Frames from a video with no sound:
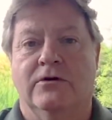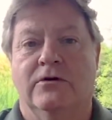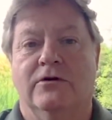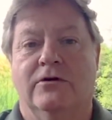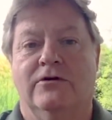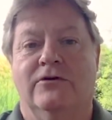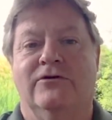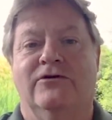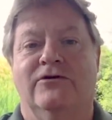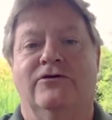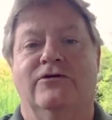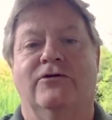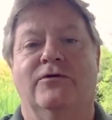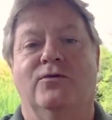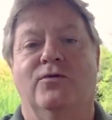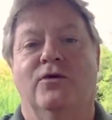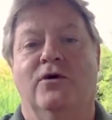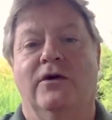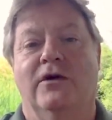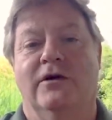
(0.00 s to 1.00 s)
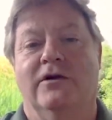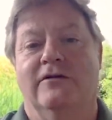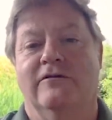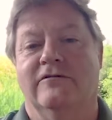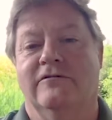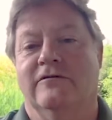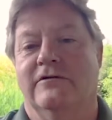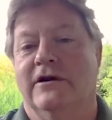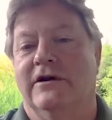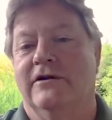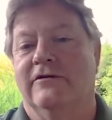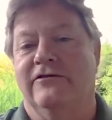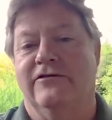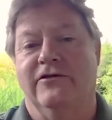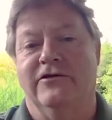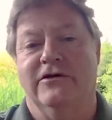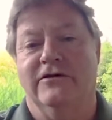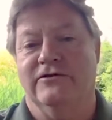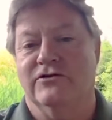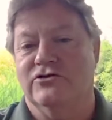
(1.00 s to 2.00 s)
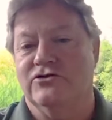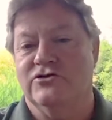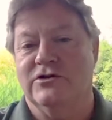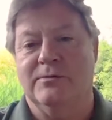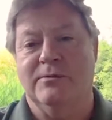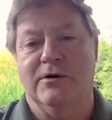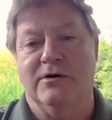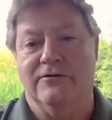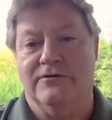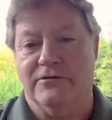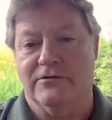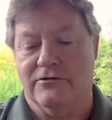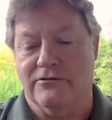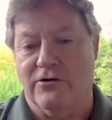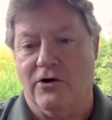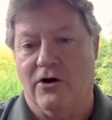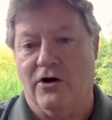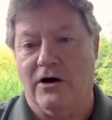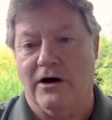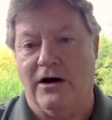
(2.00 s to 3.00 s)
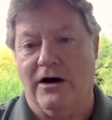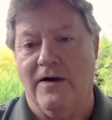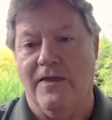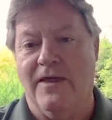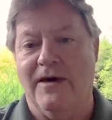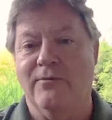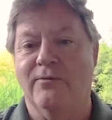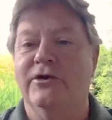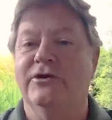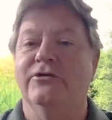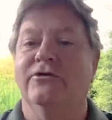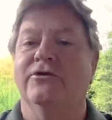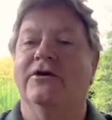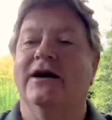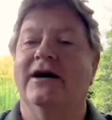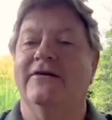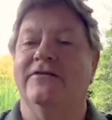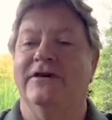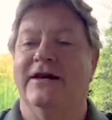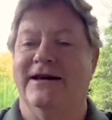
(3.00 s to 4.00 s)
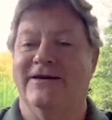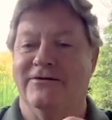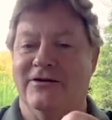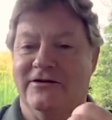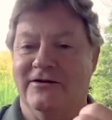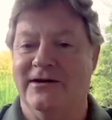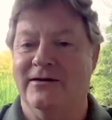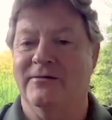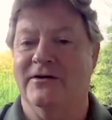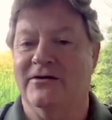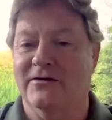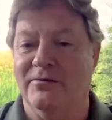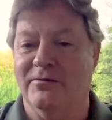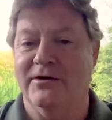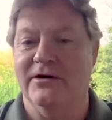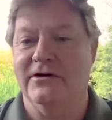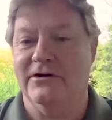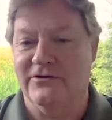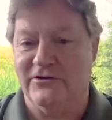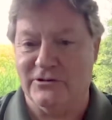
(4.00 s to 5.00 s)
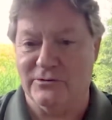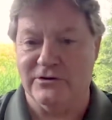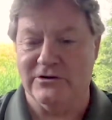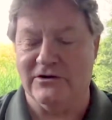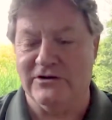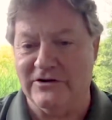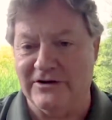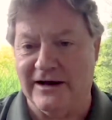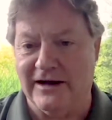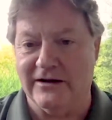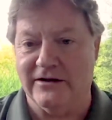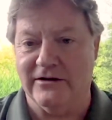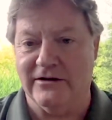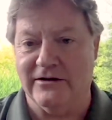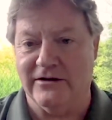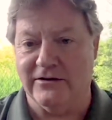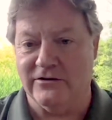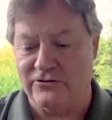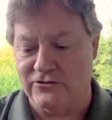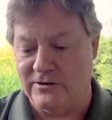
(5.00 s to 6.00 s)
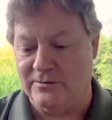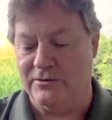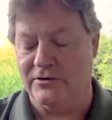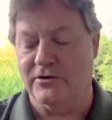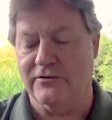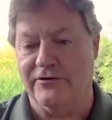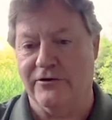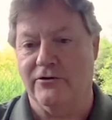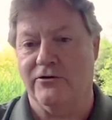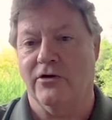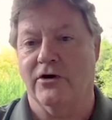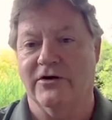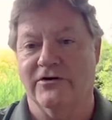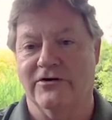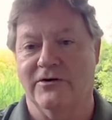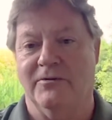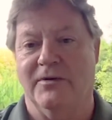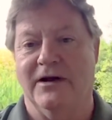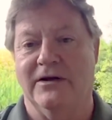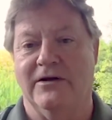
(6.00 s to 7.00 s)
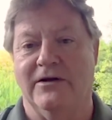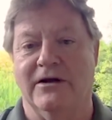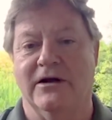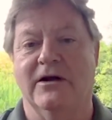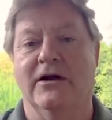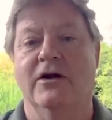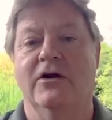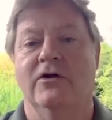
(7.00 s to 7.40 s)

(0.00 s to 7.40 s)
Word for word: someone in front of us trip over a rock and then we don't have to have the same experience to understand that tripping over a rock is a bad thing.